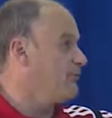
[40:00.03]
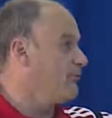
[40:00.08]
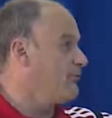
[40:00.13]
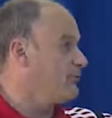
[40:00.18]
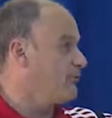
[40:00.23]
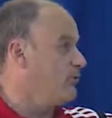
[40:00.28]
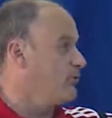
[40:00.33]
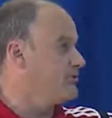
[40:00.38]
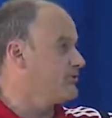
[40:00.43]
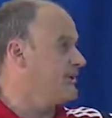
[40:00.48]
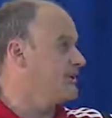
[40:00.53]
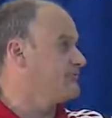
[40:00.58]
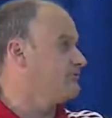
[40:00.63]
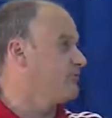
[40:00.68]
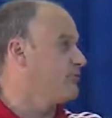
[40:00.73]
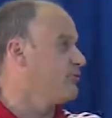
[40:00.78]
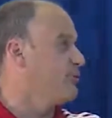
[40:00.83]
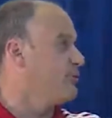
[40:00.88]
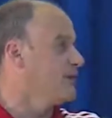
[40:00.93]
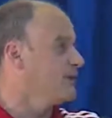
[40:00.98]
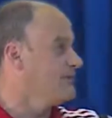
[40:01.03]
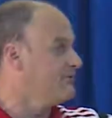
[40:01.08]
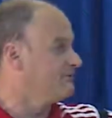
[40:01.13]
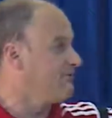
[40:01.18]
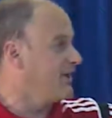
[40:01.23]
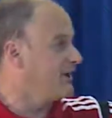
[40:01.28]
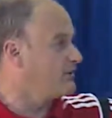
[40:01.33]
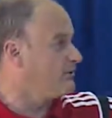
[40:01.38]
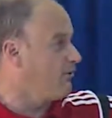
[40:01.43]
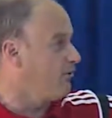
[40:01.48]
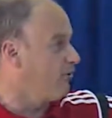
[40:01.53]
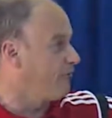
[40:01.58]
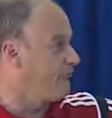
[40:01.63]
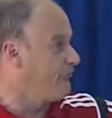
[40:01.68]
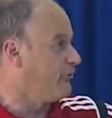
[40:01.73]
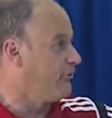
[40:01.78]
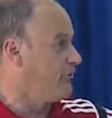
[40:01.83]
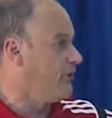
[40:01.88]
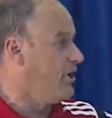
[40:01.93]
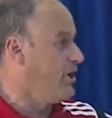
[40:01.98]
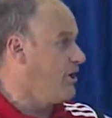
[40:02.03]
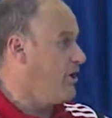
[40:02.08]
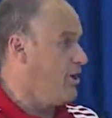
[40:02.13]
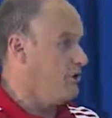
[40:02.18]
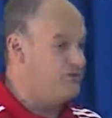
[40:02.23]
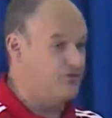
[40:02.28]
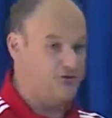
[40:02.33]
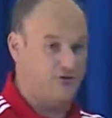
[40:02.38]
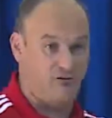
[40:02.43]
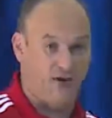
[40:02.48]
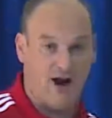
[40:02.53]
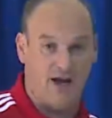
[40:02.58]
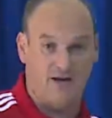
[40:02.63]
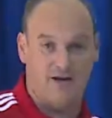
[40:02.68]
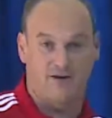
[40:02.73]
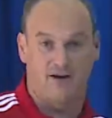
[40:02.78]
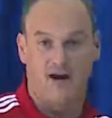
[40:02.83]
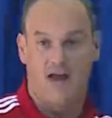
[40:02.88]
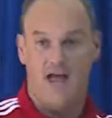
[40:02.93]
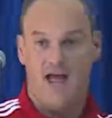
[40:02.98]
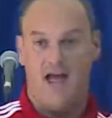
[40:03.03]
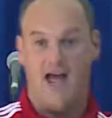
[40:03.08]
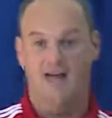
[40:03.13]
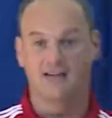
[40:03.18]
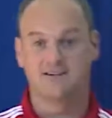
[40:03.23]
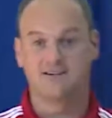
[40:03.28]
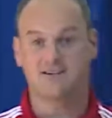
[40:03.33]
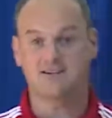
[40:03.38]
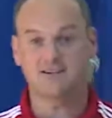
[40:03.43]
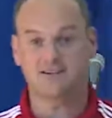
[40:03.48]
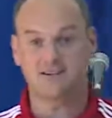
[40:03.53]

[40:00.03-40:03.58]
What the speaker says: of course, as for a wing defender or for a striker. And these